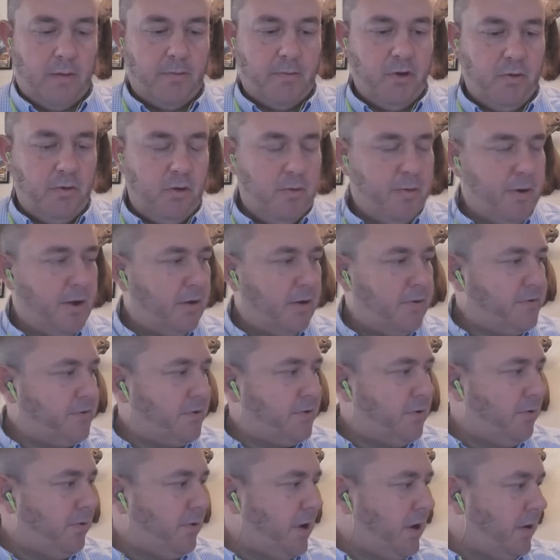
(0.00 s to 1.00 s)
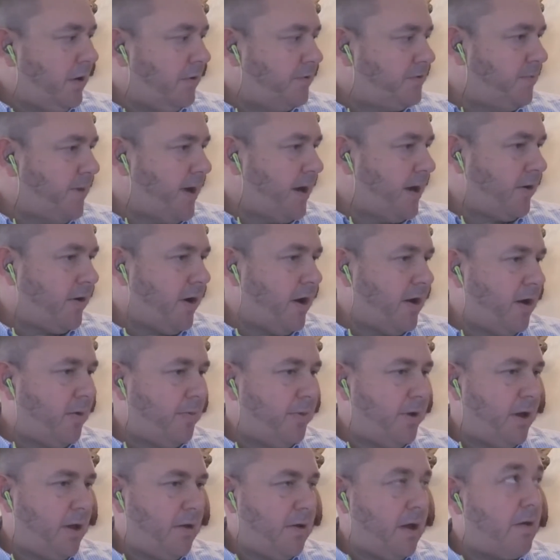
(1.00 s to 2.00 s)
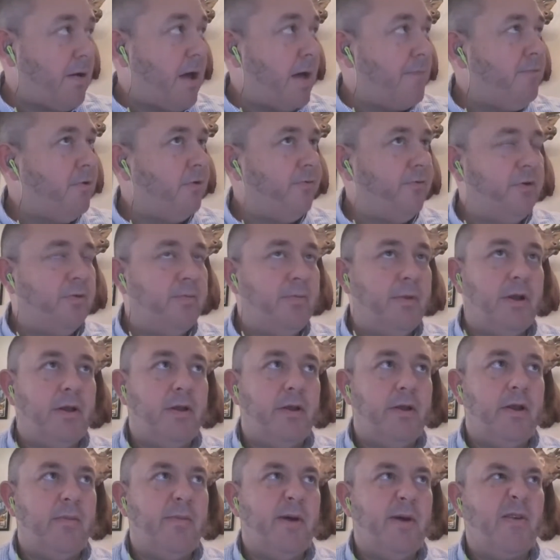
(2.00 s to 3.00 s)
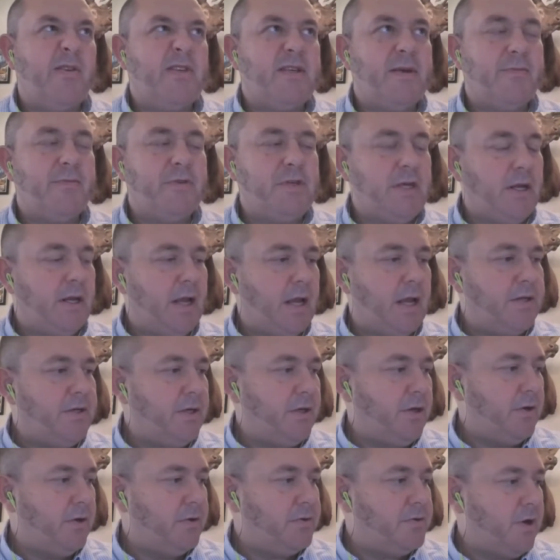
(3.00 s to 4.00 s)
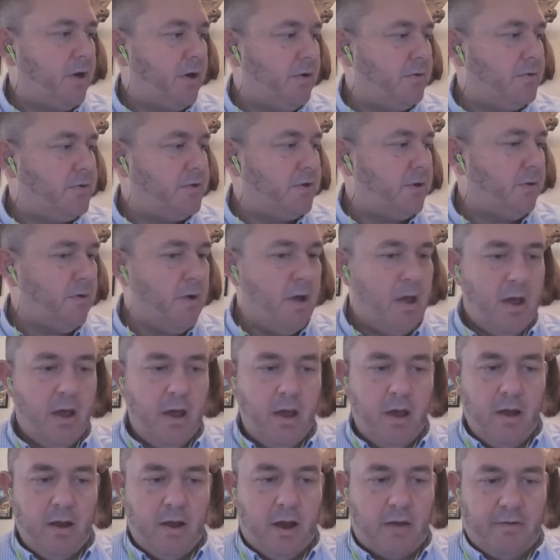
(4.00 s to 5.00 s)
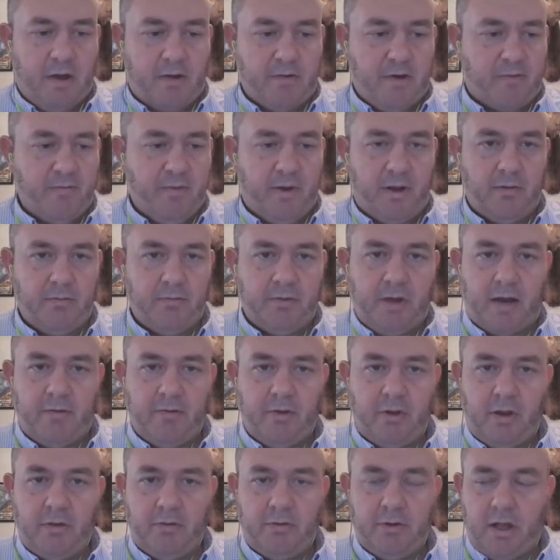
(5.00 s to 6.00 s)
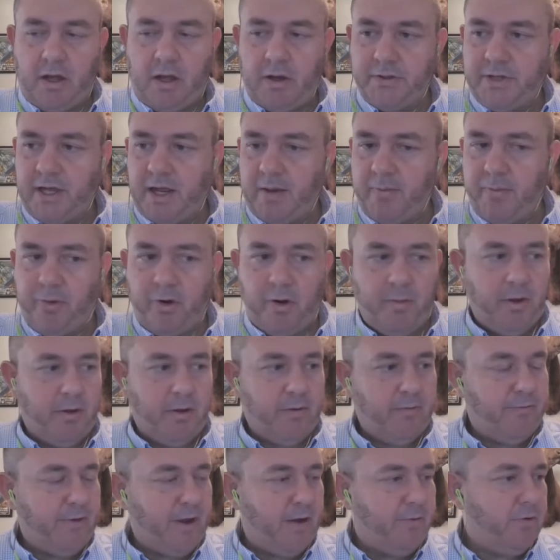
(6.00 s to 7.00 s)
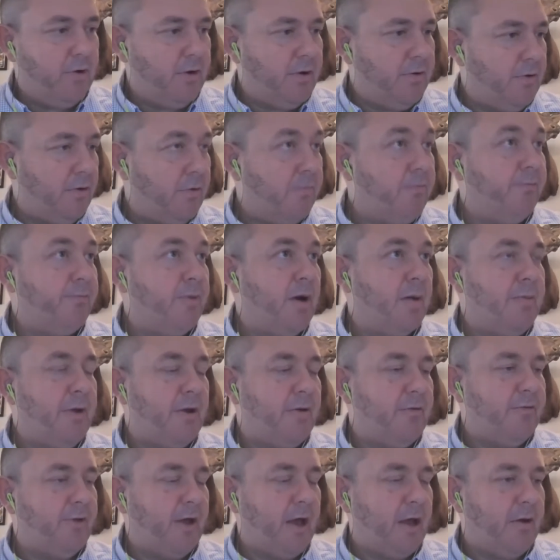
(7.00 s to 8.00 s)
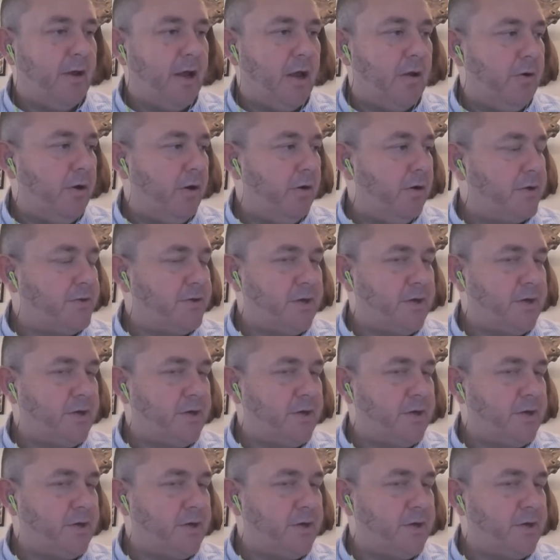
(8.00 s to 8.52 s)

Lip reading: Yeah, you bet. So some background on me. I moved to Midland about 17, 18 years ago. So I've been kind of a long-time Permian favorite or Permian fan down here.